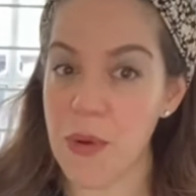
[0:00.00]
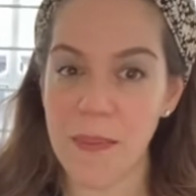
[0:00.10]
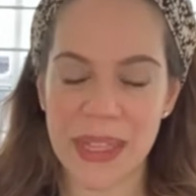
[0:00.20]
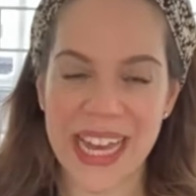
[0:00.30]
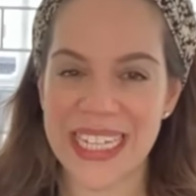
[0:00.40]

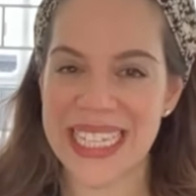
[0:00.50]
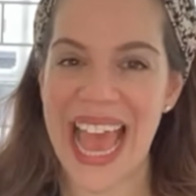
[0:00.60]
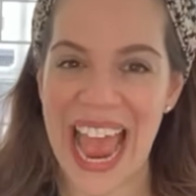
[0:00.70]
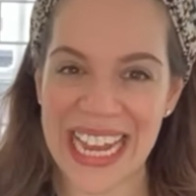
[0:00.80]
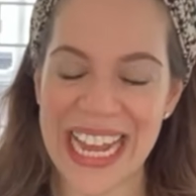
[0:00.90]
Replace
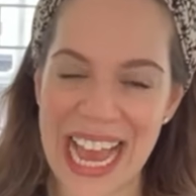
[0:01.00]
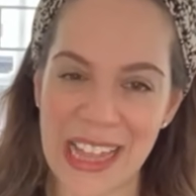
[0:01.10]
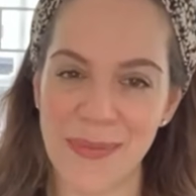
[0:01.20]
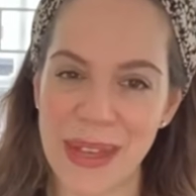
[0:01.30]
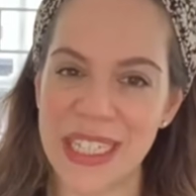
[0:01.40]
any
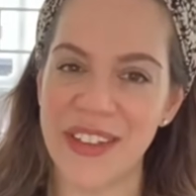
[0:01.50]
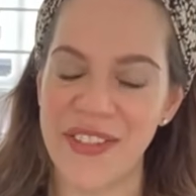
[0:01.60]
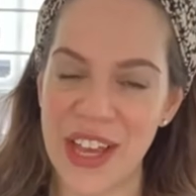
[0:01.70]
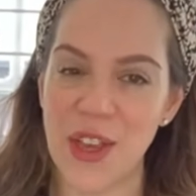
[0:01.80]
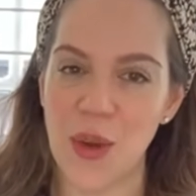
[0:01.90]
element
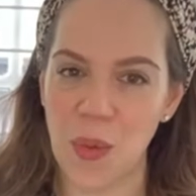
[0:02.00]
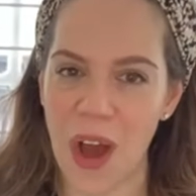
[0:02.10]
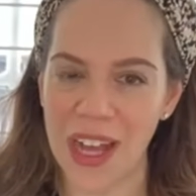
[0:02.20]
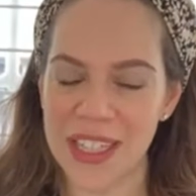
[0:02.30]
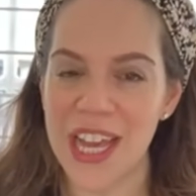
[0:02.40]
of it you
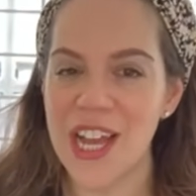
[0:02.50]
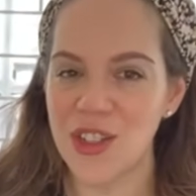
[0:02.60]
want,